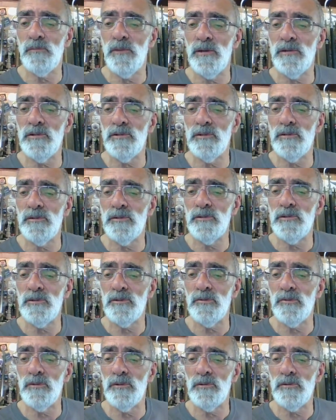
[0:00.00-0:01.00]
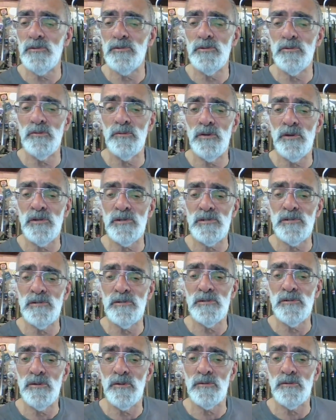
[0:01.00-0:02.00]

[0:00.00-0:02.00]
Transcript: mention ensuring your tool rest is not